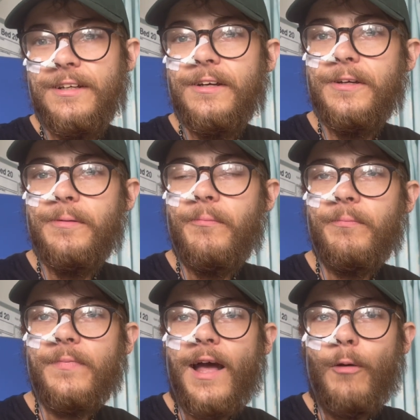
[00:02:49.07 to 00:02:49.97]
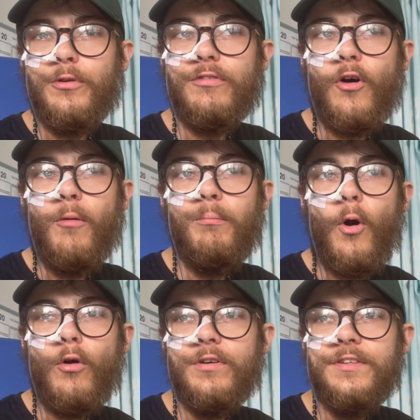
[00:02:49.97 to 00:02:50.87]
I would have thought a
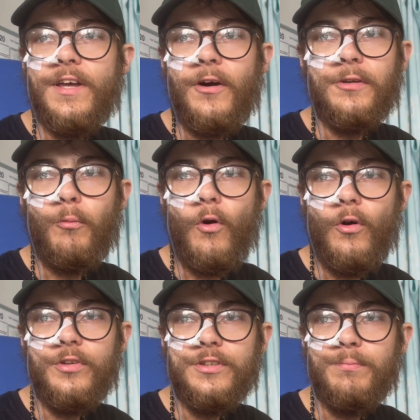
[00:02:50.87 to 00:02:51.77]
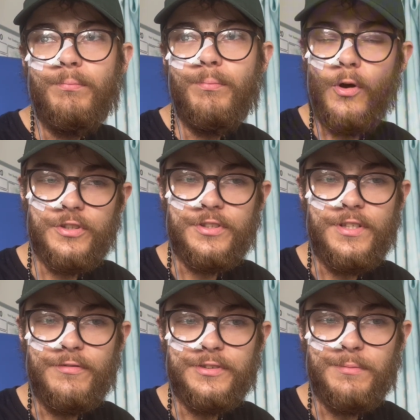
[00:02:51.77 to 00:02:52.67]
boring day on a ward is
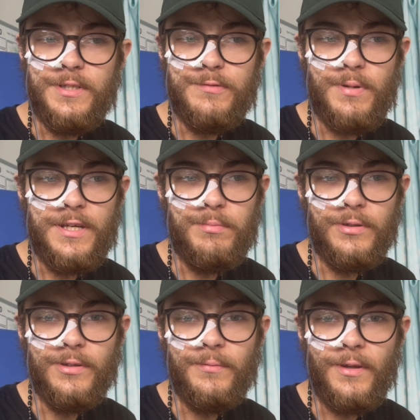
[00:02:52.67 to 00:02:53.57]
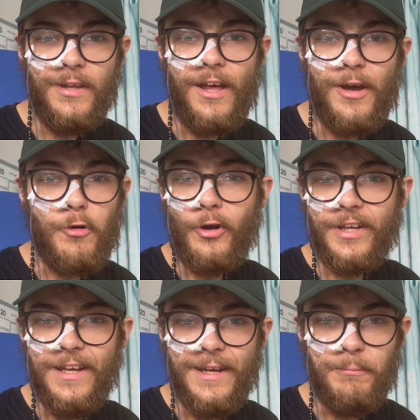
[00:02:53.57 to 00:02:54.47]
positive because it means people are
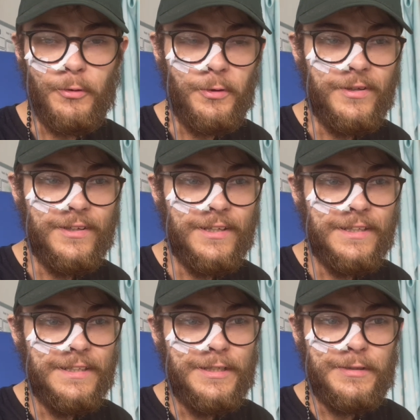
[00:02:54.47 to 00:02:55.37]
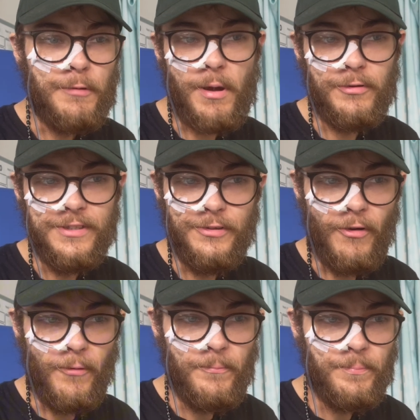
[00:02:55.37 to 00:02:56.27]
okay, but apparently
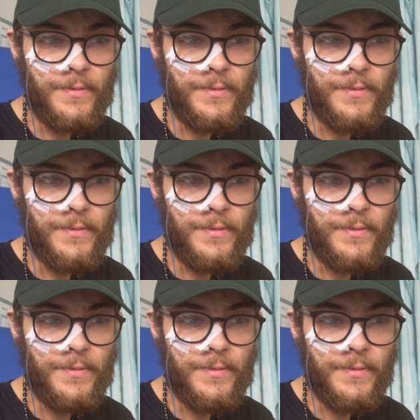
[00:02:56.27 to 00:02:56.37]
not.